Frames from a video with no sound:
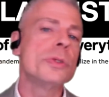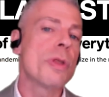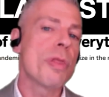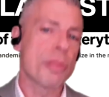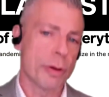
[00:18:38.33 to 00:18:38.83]

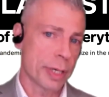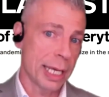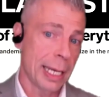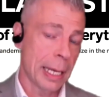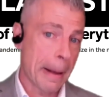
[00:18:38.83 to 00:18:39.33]

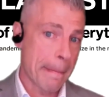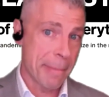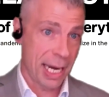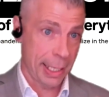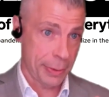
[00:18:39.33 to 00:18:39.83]
30
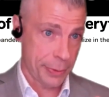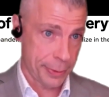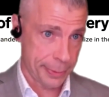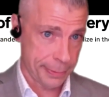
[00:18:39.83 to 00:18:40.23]
minutes.